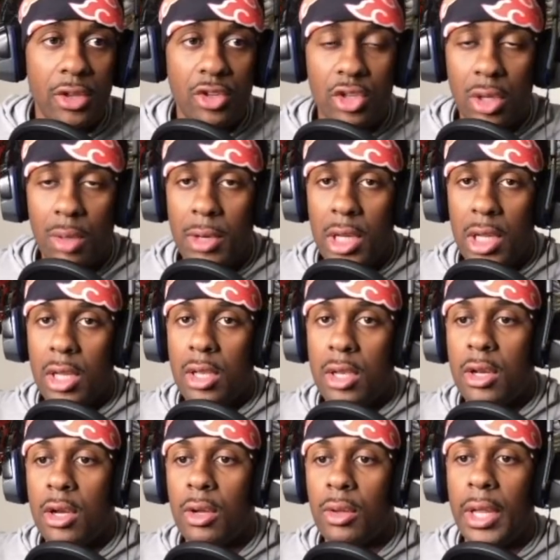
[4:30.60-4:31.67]
Germany you
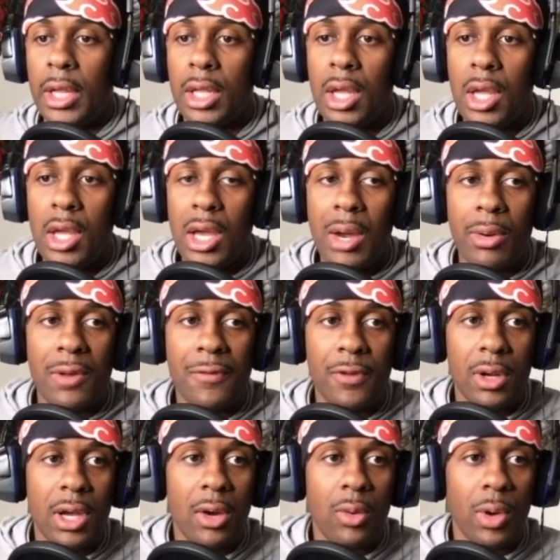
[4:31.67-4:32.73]
know like I want to
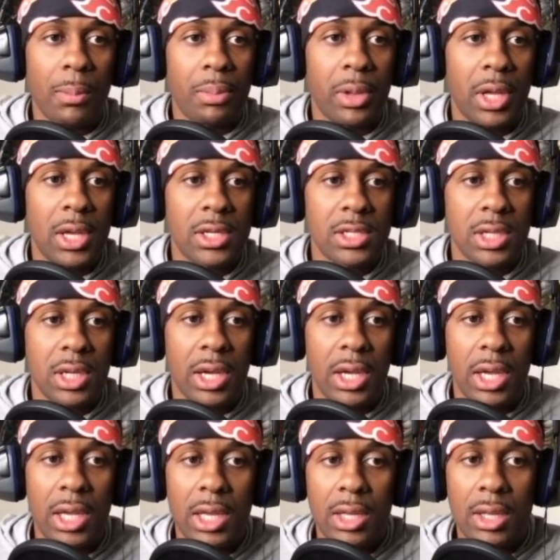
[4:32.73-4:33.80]
figure out what place
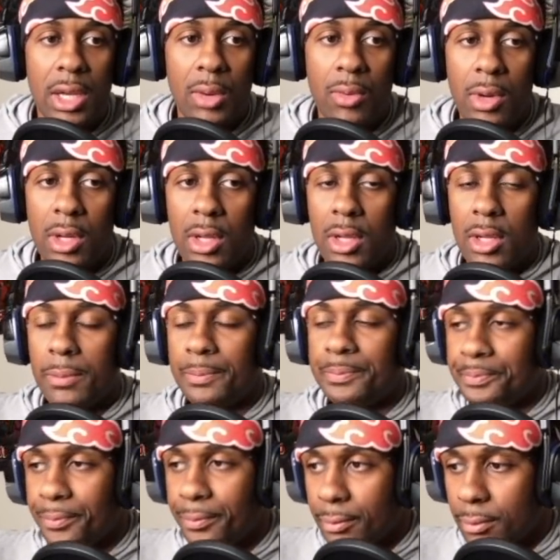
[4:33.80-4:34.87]
I I want to
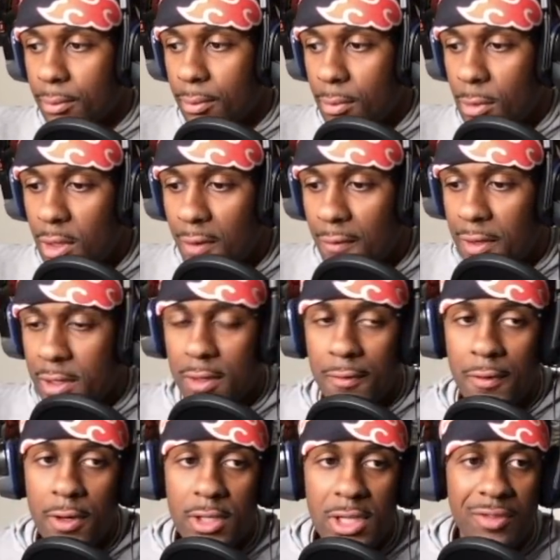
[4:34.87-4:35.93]
visit
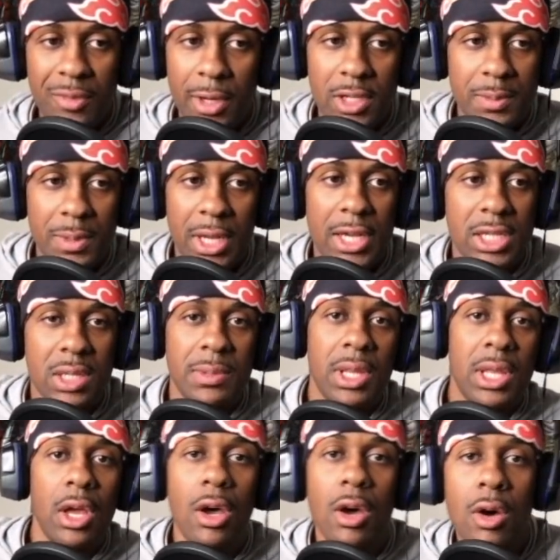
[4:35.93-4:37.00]
first, everybody's been asking me
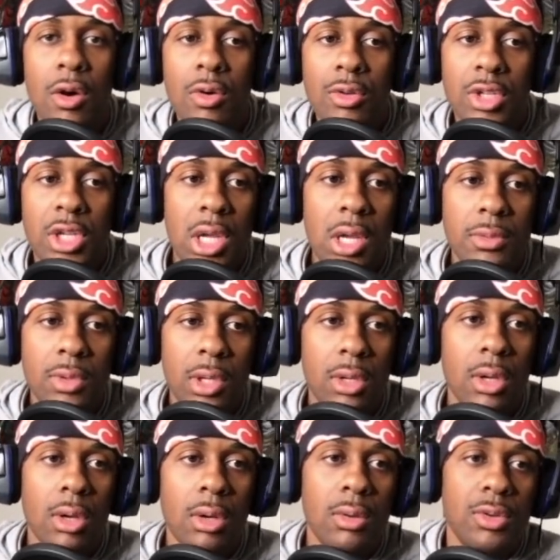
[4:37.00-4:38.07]
like, "Oh, James like,
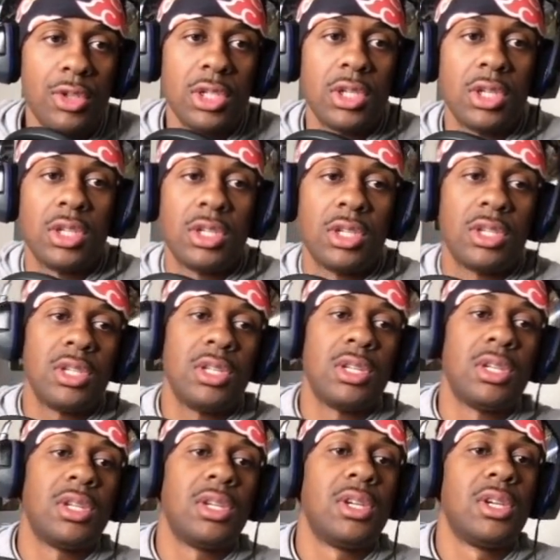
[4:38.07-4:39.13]
Oh, shit, shit, shit, shit,
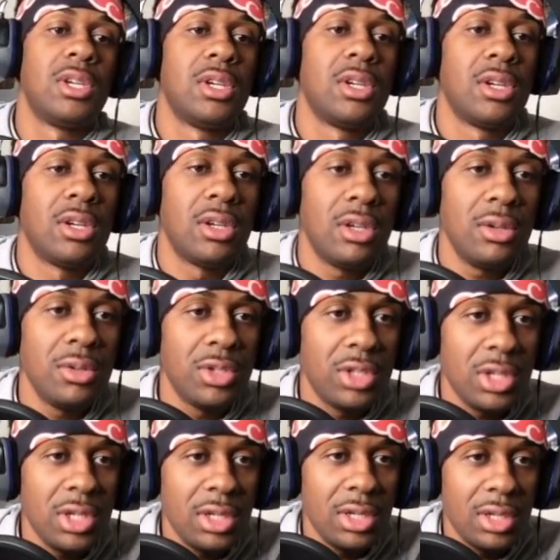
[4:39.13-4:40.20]
Oh
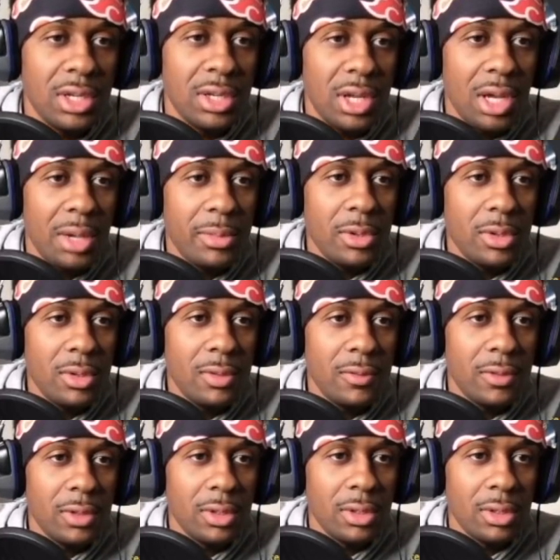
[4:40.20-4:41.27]
shit, he got
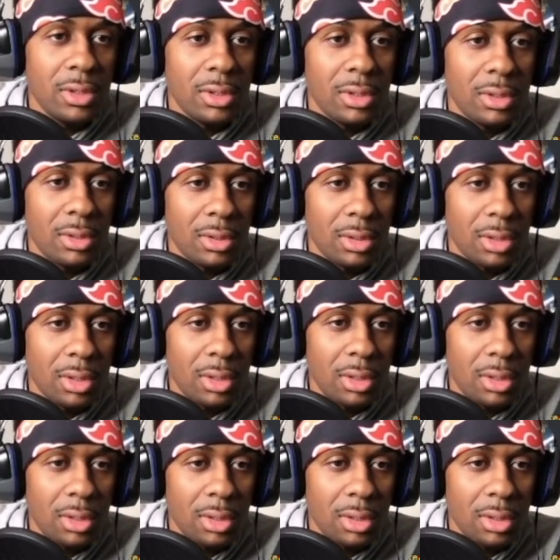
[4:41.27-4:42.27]
moved. Hold on."